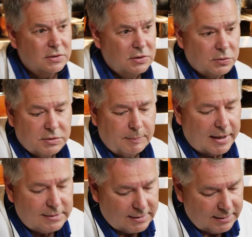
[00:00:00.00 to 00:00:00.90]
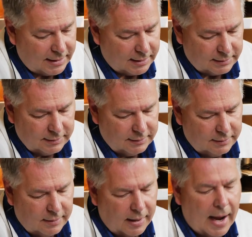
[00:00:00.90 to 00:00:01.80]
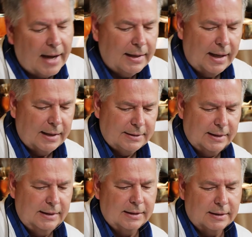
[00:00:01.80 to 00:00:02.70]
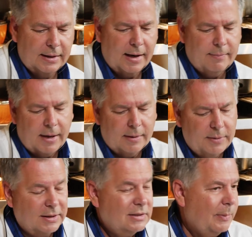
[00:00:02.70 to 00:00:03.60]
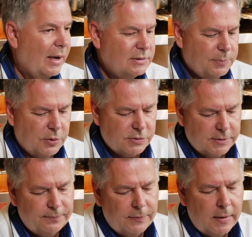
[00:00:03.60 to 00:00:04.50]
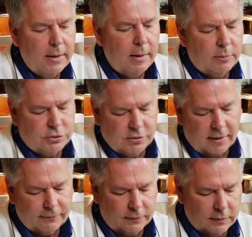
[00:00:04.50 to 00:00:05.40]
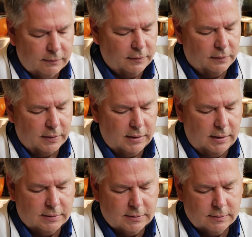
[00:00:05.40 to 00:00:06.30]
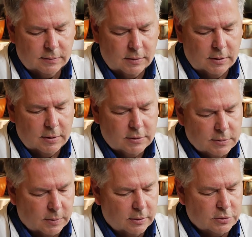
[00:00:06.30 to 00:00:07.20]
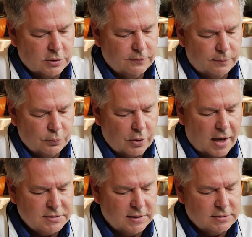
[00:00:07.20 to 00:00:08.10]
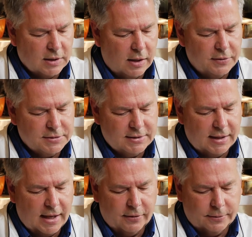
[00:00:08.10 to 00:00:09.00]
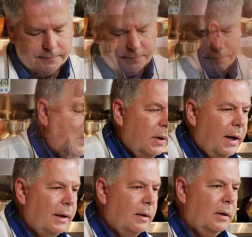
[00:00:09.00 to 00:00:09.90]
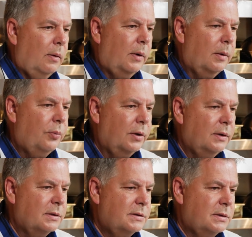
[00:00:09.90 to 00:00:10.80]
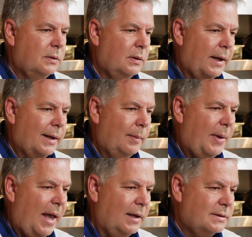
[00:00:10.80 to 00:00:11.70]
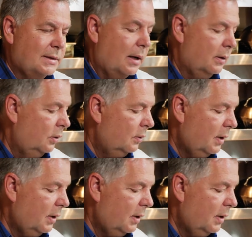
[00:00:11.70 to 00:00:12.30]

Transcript: is so spicy that I can't eat it, and I'm not a big spice person, but you definitely feel the heat. So we're going to just process all this together. We kind of want to bring this to like a paste. Now, you